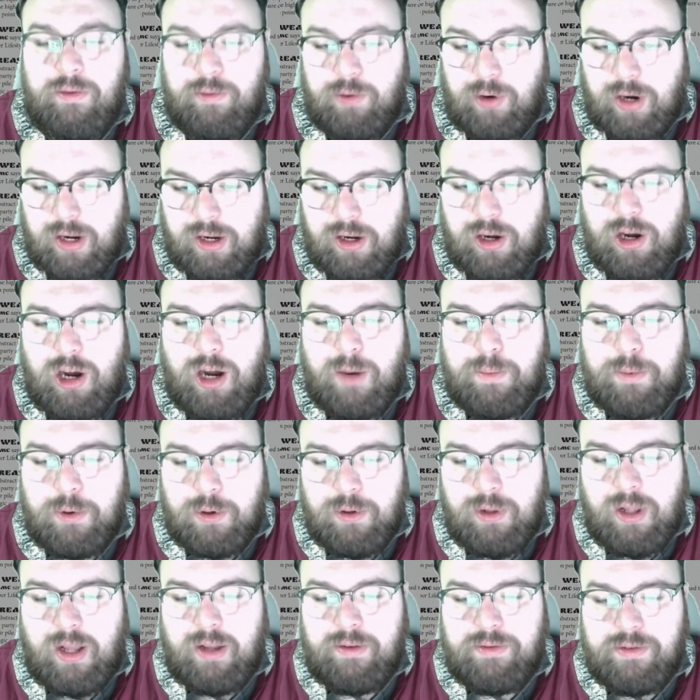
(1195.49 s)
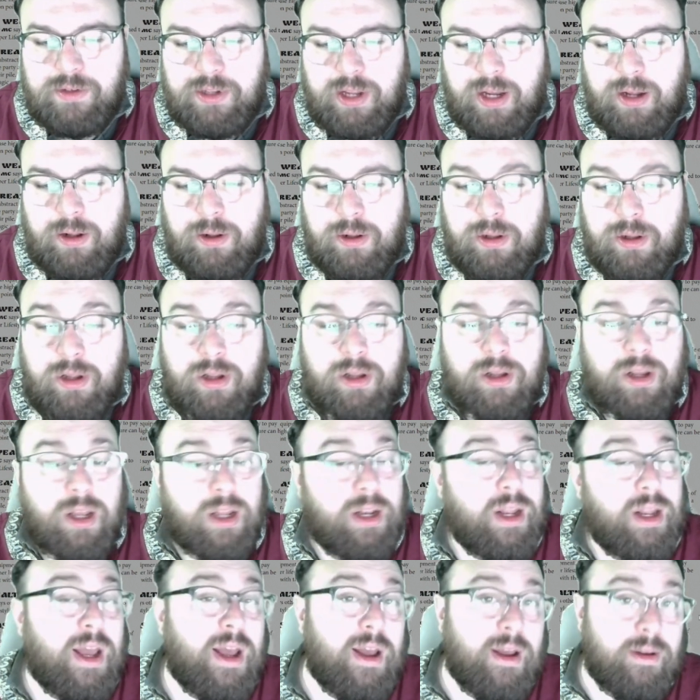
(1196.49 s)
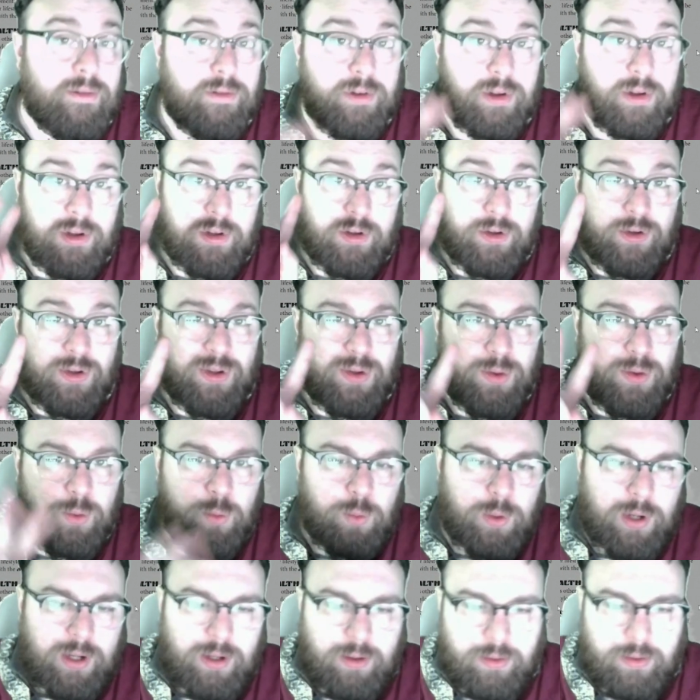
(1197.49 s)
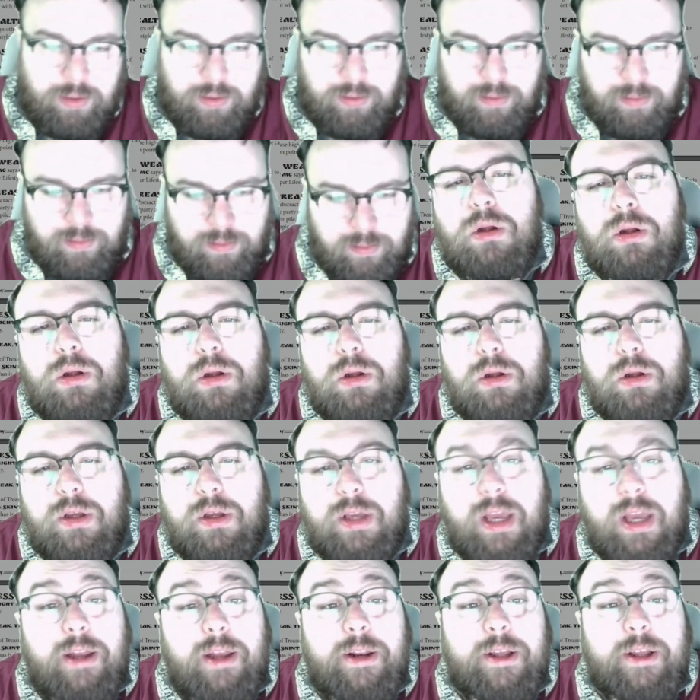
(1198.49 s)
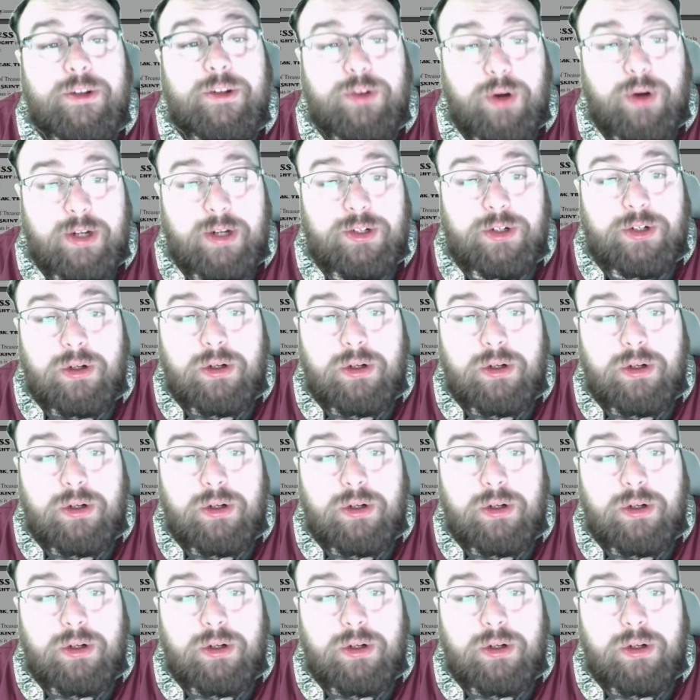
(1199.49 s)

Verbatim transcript: for a copper lifestyle and have two wealth. Gaining treasure.